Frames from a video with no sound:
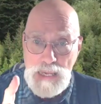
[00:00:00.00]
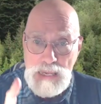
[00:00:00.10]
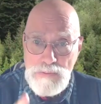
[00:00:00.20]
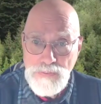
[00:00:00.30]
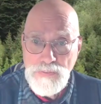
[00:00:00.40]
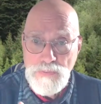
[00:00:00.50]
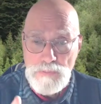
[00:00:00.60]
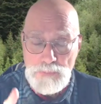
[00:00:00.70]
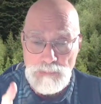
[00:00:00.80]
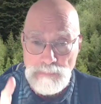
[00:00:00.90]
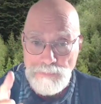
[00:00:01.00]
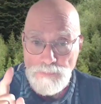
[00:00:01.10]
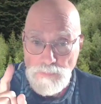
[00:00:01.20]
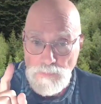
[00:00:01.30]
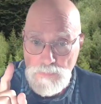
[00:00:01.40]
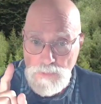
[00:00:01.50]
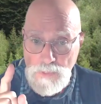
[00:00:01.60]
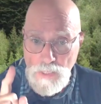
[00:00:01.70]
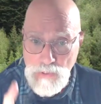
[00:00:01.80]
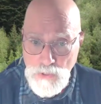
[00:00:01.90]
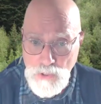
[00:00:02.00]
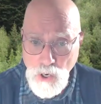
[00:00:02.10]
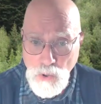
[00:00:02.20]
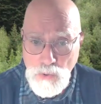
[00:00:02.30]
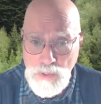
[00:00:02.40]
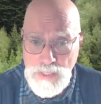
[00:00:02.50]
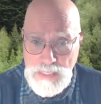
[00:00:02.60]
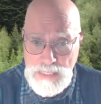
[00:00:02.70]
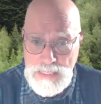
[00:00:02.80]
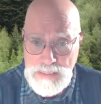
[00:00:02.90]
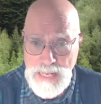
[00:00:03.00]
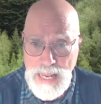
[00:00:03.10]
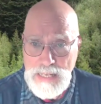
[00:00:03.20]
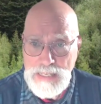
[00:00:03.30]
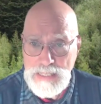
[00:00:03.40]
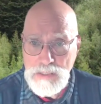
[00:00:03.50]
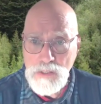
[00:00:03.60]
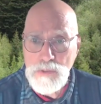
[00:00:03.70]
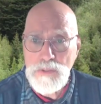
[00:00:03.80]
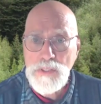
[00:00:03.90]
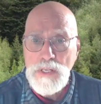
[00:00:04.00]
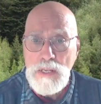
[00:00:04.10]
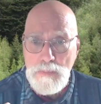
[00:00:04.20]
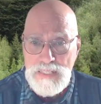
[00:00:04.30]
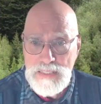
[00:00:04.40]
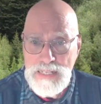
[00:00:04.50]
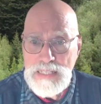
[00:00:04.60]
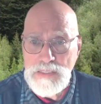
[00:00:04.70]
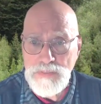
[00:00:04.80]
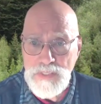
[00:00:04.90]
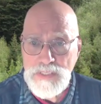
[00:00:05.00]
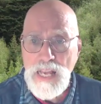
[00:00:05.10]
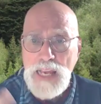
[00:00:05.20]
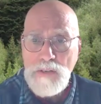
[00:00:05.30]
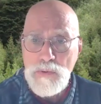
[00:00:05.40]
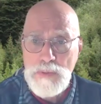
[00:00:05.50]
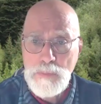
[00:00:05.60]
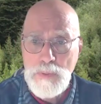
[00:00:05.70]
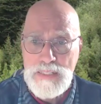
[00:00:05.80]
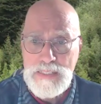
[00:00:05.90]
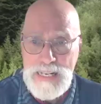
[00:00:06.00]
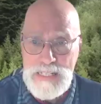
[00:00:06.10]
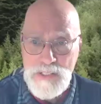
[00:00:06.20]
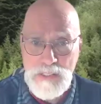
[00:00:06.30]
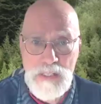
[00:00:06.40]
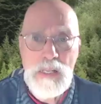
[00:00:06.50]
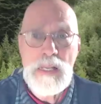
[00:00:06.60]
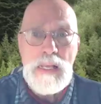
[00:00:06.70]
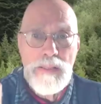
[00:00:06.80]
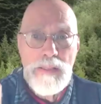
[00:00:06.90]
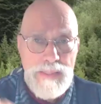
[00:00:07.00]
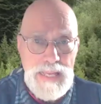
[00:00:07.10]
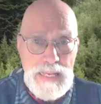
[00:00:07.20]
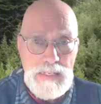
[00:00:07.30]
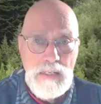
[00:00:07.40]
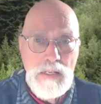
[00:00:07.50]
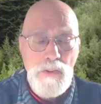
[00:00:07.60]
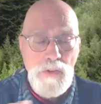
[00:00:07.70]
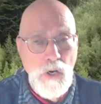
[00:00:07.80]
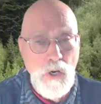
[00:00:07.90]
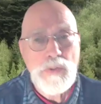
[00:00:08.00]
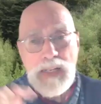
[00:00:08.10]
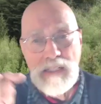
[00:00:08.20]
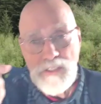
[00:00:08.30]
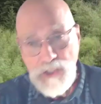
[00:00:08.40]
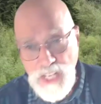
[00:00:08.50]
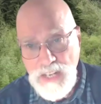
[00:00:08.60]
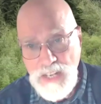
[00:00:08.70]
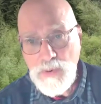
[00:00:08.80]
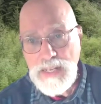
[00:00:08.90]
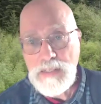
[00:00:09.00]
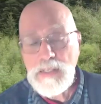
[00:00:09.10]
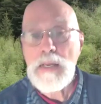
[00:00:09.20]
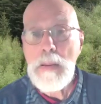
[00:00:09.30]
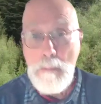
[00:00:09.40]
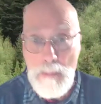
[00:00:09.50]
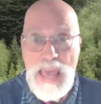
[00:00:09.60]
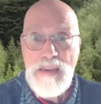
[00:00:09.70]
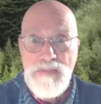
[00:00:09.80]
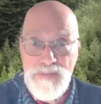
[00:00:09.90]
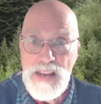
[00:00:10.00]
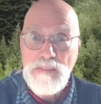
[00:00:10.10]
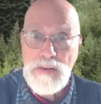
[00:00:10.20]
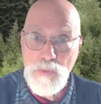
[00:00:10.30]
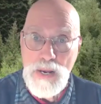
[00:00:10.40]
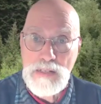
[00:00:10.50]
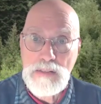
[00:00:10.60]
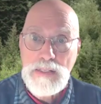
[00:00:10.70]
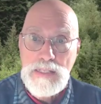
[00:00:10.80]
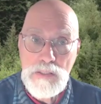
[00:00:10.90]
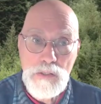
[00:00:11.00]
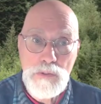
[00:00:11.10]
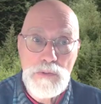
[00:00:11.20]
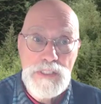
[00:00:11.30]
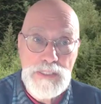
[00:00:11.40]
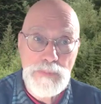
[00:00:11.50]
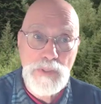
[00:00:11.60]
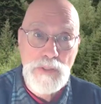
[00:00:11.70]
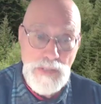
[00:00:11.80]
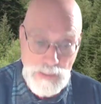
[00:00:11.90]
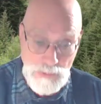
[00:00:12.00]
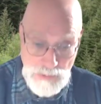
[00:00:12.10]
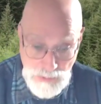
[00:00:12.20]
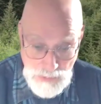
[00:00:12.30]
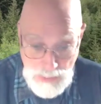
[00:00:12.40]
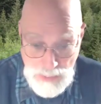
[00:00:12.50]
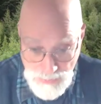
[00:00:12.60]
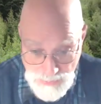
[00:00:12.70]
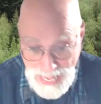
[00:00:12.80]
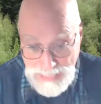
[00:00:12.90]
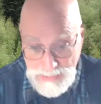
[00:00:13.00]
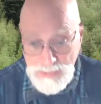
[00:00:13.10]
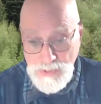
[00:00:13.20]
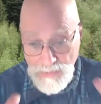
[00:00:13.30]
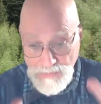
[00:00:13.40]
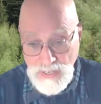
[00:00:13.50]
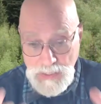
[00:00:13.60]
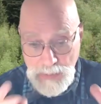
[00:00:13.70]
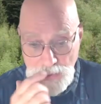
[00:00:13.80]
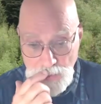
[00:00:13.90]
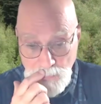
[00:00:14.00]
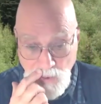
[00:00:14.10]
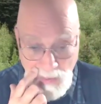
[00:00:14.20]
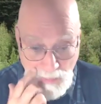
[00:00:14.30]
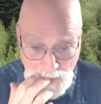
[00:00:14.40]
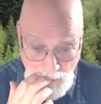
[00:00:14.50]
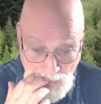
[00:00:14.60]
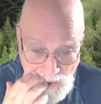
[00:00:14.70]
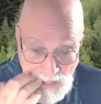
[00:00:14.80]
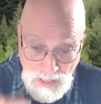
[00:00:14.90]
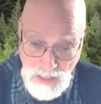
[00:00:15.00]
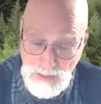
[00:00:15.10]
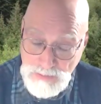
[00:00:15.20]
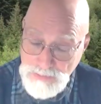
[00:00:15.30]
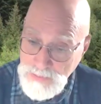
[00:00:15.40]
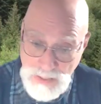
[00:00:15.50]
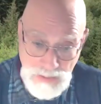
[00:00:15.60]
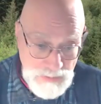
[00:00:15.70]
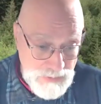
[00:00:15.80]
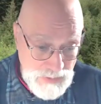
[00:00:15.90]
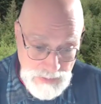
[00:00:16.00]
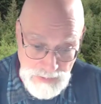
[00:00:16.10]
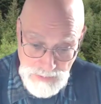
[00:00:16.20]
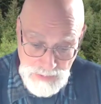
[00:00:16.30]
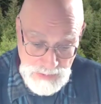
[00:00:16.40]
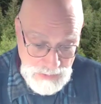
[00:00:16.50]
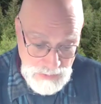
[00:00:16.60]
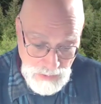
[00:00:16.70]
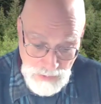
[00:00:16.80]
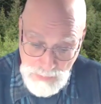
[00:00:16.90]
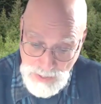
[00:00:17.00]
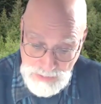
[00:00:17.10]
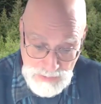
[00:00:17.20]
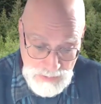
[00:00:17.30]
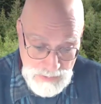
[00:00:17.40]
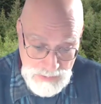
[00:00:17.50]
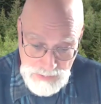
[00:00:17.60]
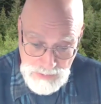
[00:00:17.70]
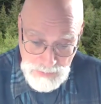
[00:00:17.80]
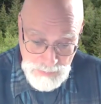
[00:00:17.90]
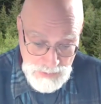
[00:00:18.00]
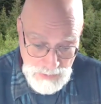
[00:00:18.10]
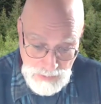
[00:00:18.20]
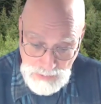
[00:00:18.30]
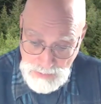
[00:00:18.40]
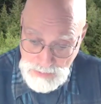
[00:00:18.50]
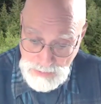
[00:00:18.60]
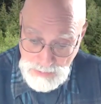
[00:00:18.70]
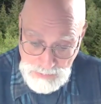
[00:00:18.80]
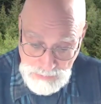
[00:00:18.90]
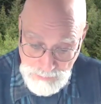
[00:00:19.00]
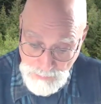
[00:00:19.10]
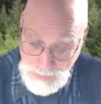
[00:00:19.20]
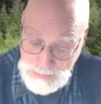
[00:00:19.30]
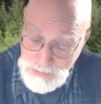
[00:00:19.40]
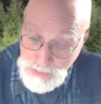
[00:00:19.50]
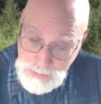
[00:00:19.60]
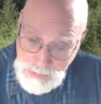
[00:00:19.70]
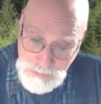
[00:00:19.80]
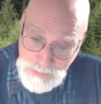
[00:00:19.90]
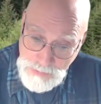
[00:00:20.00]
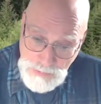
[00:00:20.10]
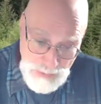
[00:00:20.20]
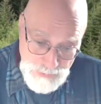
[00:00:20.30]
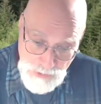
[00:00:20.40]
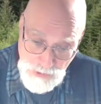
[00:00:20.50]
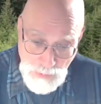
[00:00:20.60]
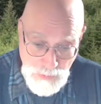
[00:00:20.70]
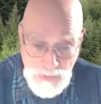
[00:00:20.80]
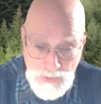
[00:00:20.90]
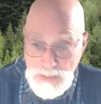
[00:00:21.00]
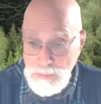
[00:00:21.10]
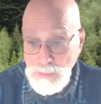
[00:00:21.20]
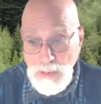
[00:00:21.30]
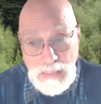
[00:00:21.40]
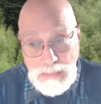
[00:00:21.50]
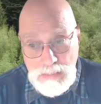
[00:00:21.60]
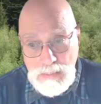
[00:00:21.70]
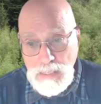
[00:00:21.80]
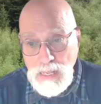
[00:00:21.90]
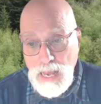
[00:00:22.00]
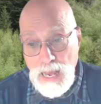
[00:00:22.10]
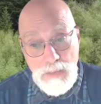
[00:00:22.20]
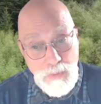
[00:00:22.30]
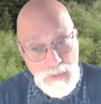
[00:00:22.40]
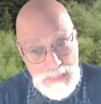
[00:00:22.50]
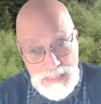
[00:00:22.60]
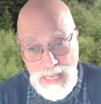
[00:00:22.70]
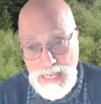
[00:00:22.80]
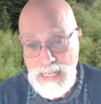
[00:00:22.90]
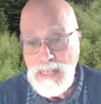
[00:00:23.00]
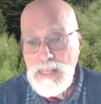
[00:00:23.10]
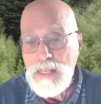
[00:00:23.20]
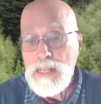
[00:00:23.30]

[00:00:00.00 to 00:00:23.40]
If the code that it is scanning includes mistakes of design or implementation, then the code that is generated may very well include similar errors. That's the fundamental problem of the automated systems. It's not that you have to stop using them, but I would say